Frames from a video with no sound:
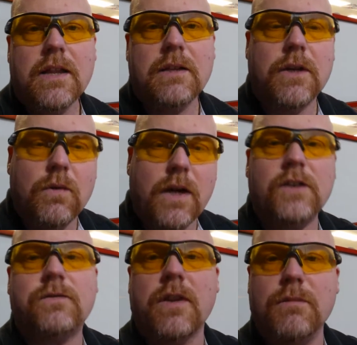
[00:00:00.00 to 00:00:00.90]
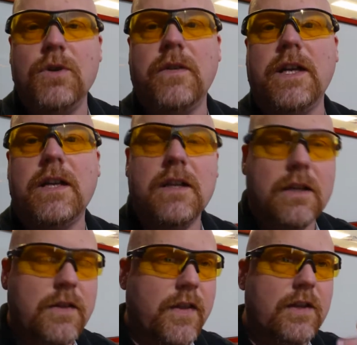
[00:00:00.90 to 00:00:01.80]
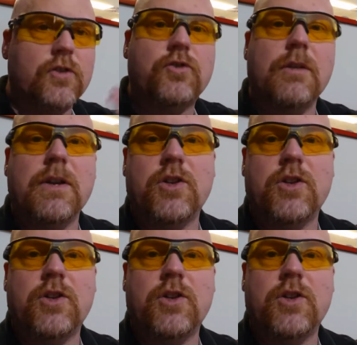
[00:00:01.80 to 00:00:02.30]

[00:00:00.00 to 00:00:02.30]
the request for the movie and the thing they're streaming